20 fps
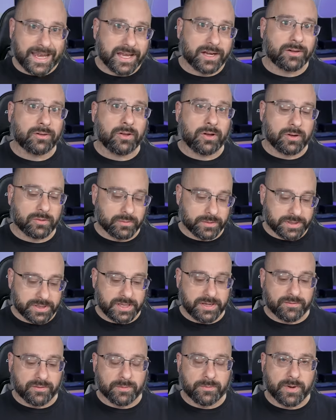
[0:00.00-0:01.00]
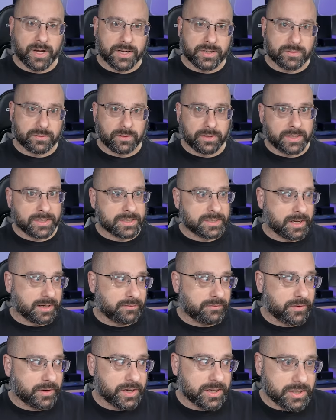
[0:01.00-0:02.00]
analog receiver module. It's
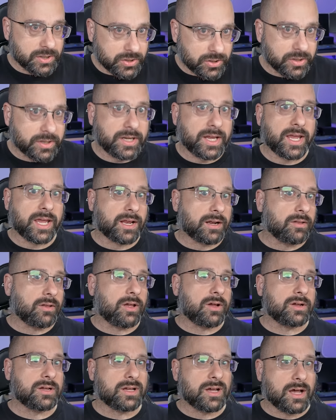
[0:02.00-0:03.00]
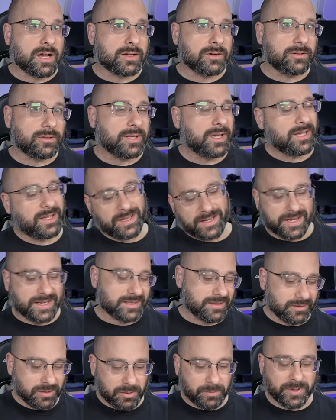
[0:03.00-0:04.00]
not a very good analog goggle. It
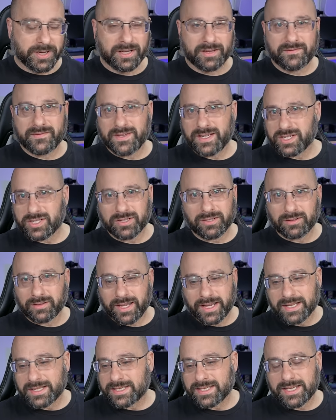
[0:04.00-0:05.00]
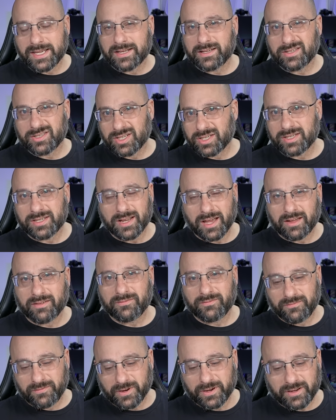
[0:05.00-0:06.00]
has a little bit of additional latency, and it's just
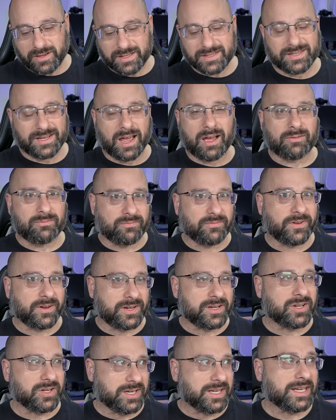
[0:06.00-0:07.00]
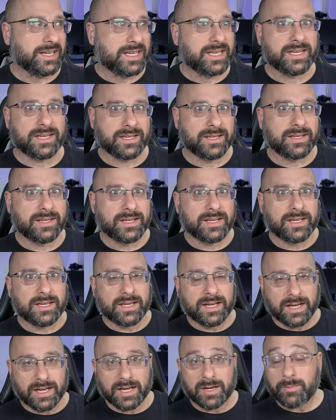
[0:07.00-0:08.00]
not very good at it.
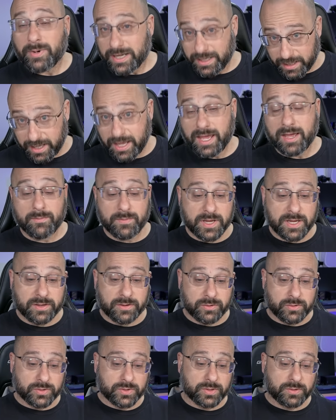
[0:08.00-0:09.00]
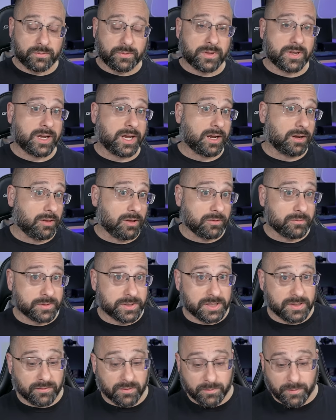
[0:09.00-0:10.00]
But it can be used with an analog
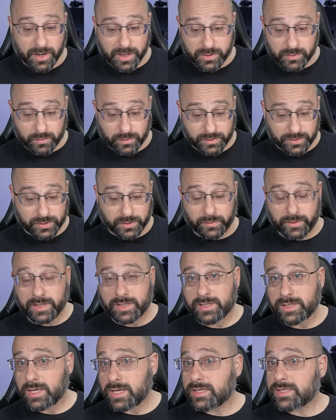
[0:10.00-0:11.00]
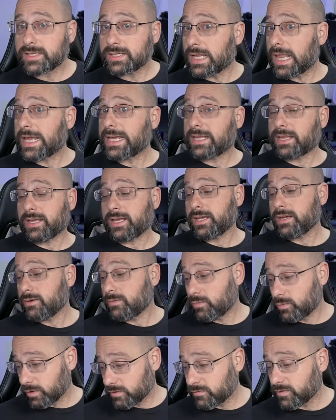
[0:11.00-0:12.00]
receiver module. So it is slightly
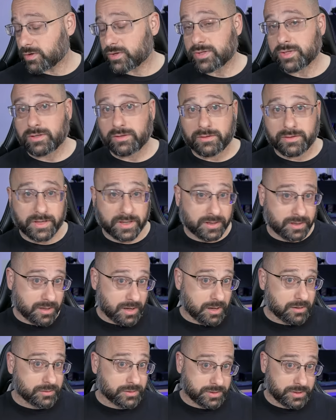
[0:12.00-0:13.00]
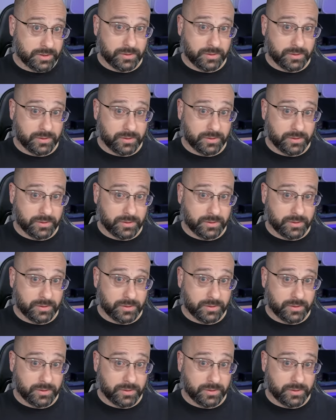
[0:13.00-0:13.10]
more versatile than the Goggles